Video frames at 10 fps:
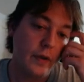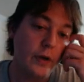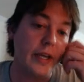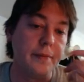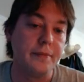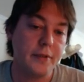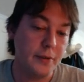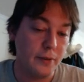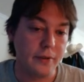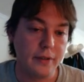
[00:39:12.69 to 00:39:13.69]
Okay,
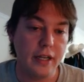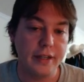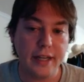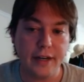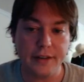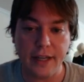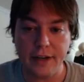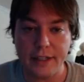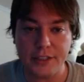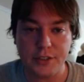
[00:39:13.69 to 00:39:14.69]
cool.
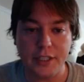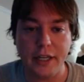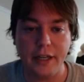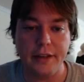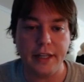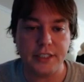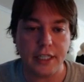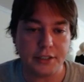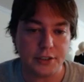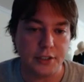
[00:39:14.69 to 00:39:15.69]
That's
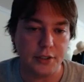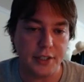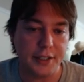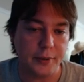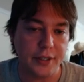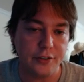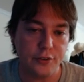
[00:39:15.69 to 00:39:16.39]
actually good theory